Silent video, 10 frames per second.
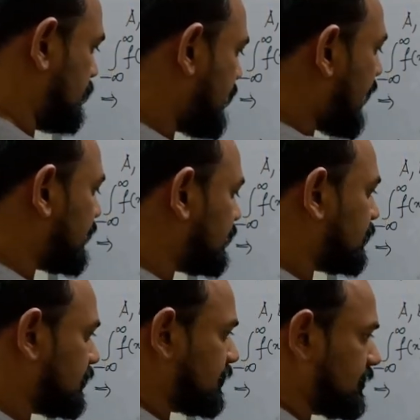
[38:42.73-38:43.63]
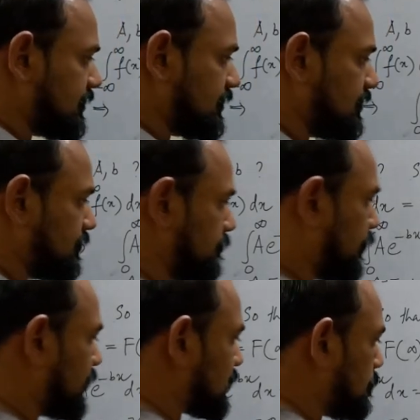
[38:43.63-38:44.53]
Then,
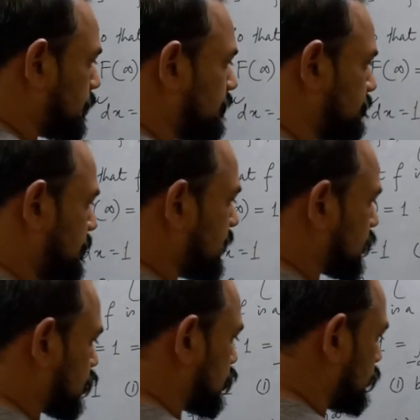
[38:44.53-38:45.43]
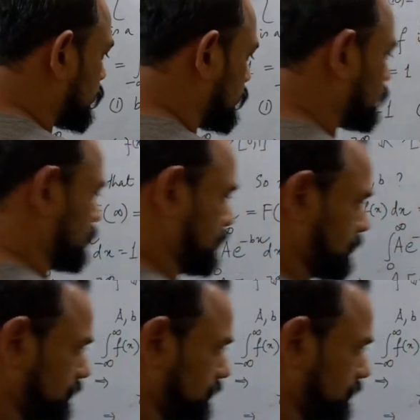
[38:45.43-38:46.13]
for example, if b is 2,